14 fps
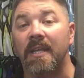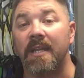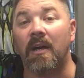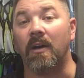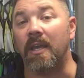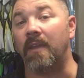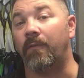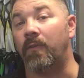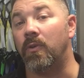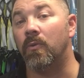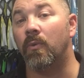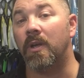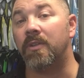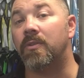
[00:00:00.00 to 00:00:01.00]
Now, if
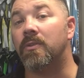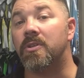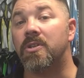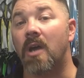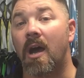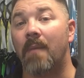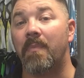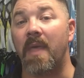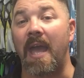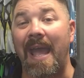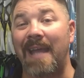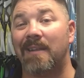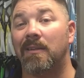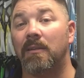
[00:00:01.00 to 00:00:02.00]
you went to a shop that
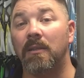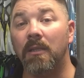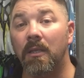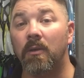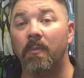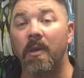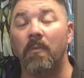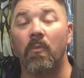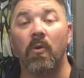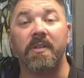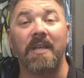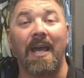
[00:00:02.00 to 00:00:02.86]
had a little bit more